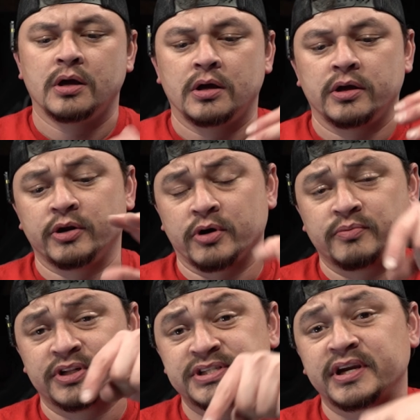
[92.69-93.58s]
Anyway,
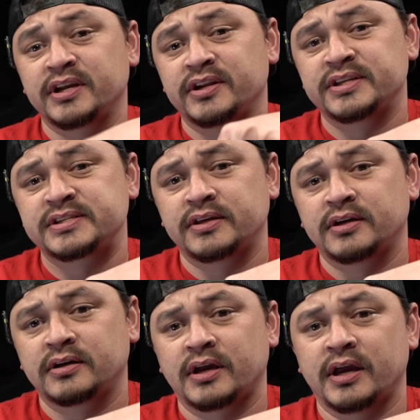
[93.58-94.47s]
let's dig into this
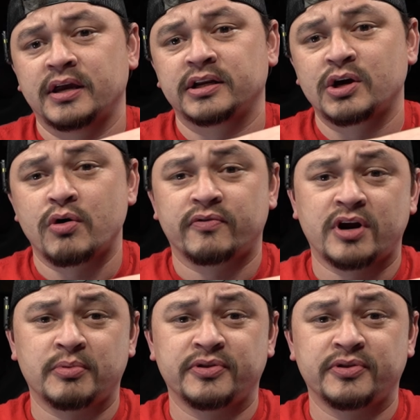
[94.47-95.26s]
thing and go over a couple